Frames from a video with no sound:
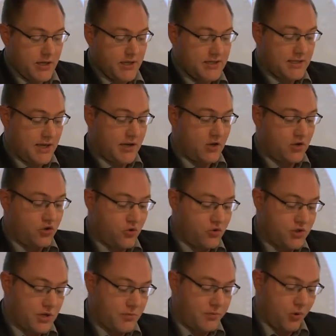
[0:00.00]
started
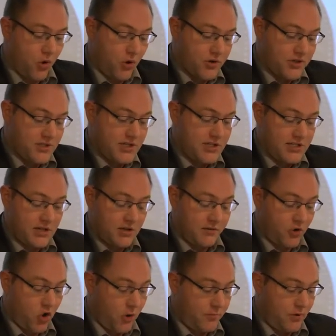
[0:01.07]
using bronze instead
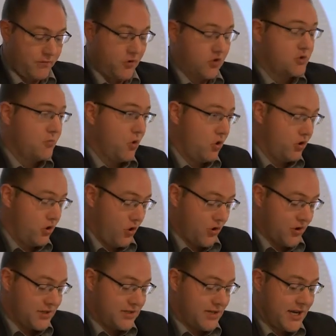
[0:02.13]
of copper for small
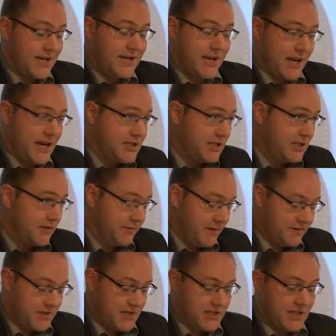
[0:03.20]
coins in the
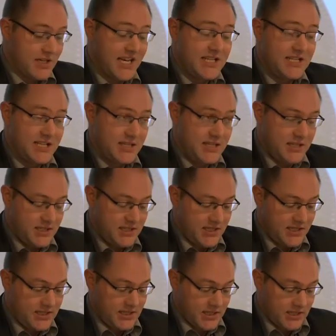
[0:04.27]
1850s and
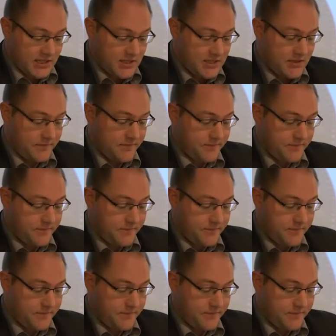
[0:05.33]
1860s.